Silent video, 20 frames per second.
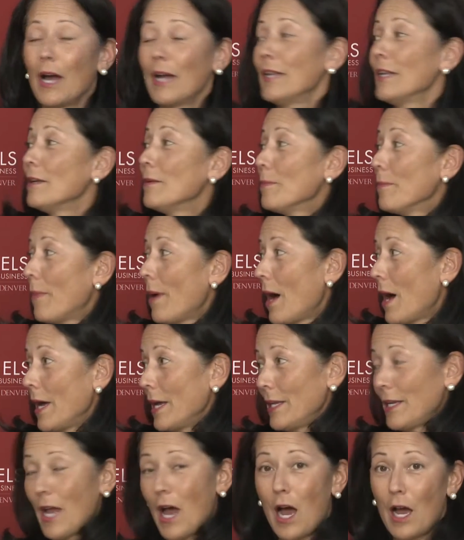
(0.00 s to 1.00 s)
I didn't buy
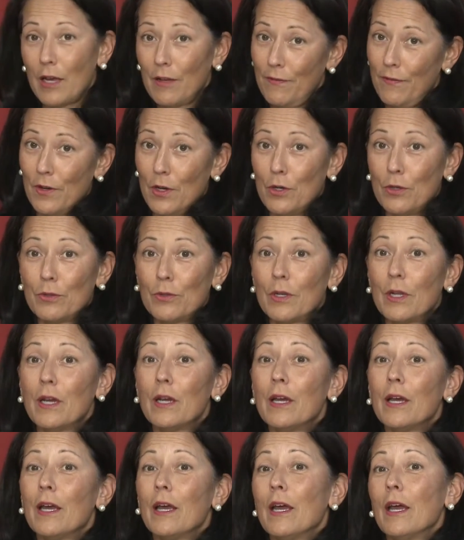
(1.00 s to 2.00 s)
an iPhone
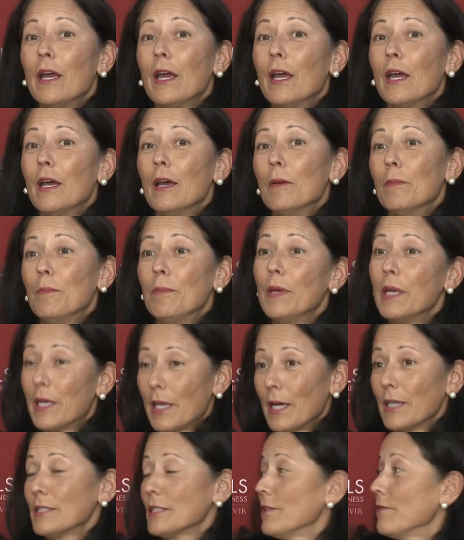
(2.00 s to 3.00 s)

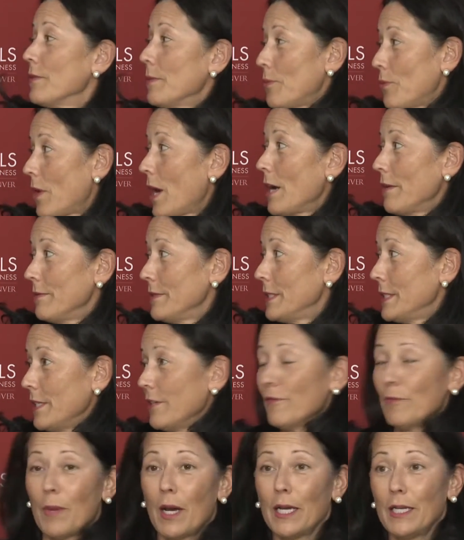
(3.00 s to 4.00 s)
because of the privacy
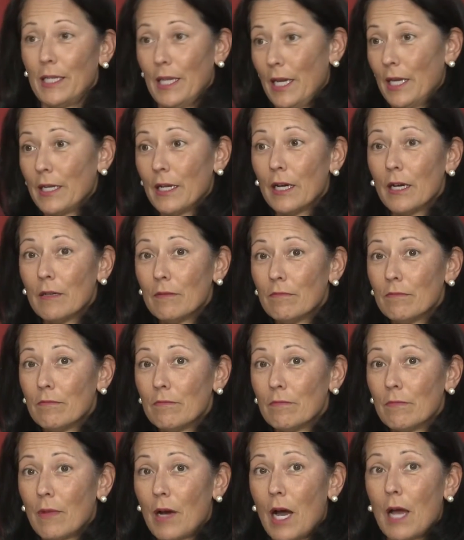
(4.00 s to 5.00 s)
of my data.
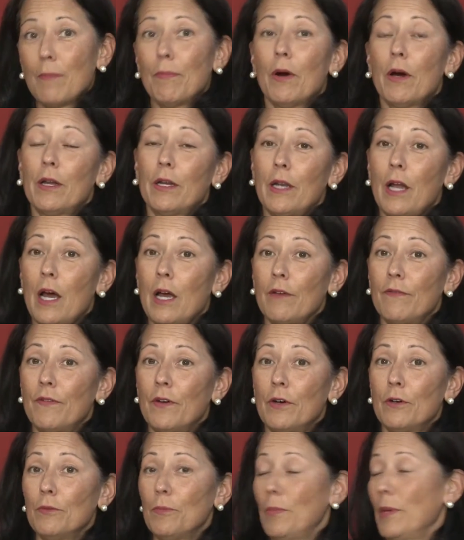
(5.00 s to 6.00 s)
I bought an
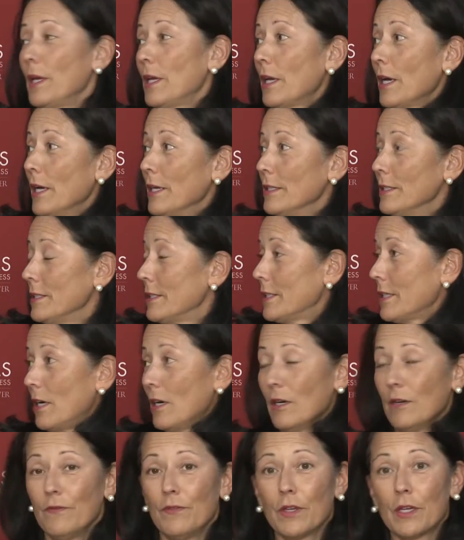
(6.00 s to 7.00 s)
iPhone because
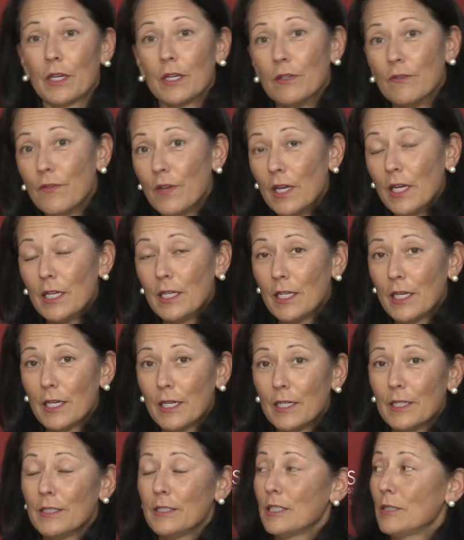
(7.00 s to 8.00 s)
of the
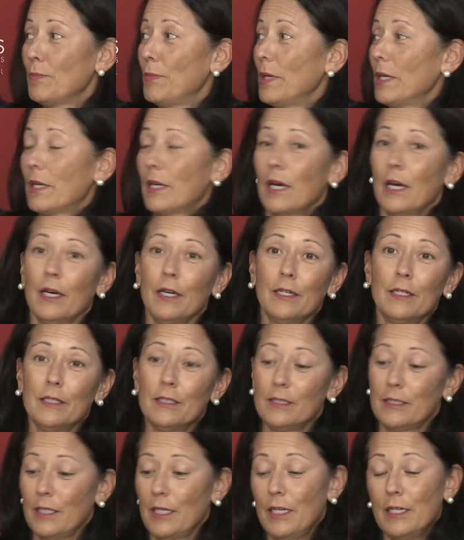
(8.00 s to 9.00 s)
convenience,
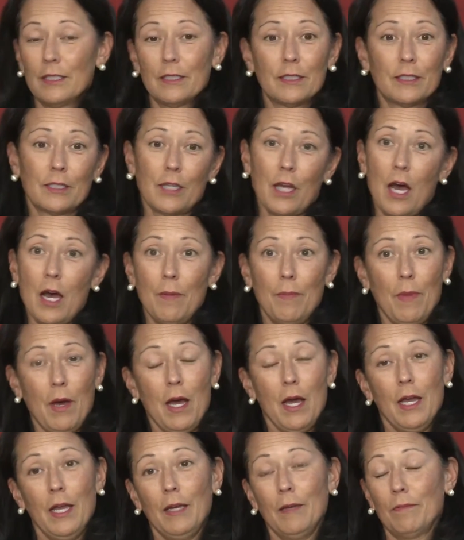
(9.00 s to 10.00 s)
because it's got
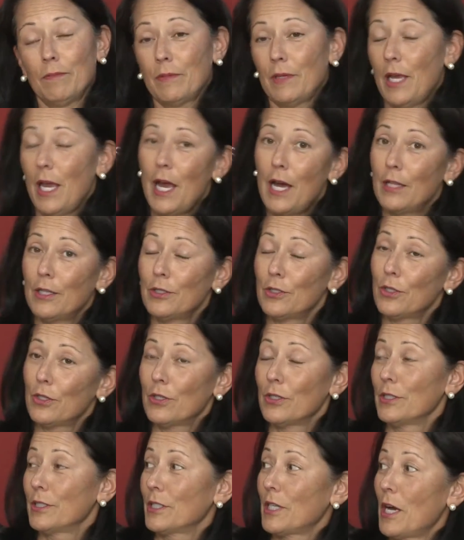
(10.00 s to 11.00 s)
my
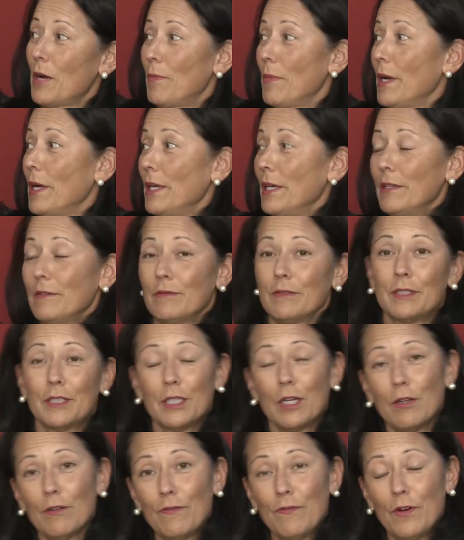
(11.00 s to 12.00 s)
calendar, it's got my
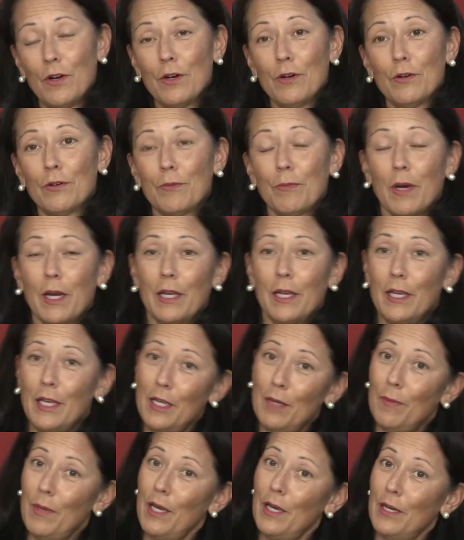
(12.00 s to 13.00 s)
cell phone, my
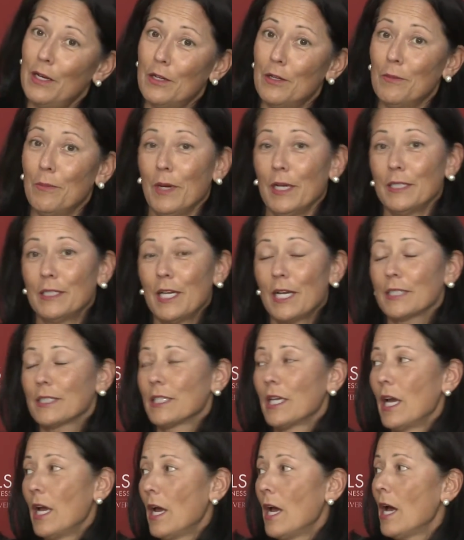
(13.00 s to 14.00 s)
email, my text.